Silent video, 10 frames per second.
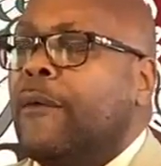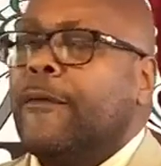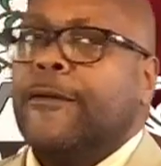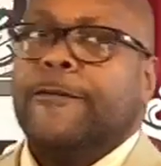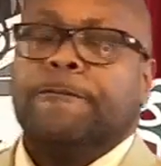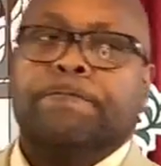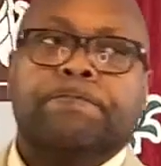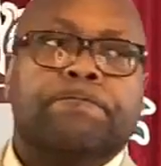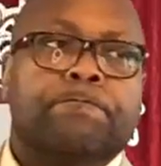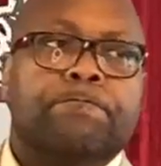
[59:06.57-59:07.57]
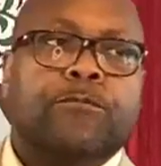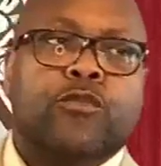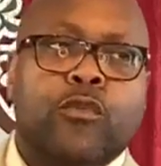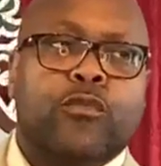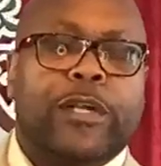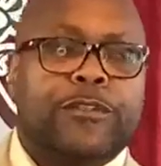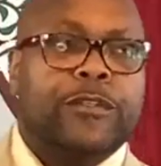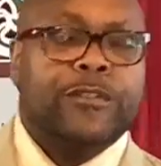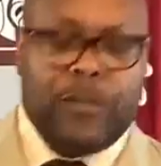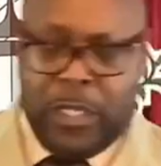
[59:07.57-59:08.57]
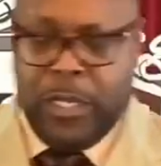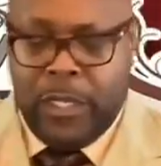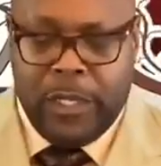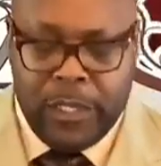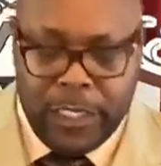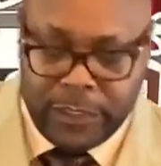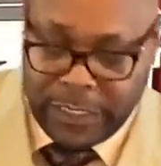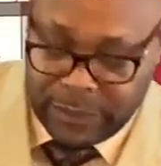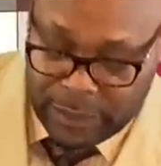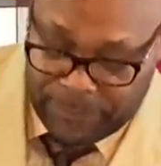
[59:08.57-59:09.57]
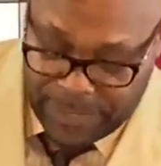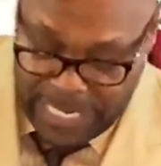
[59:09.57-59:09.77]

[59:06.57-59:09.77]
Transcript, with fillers: Mm. True riches. He says something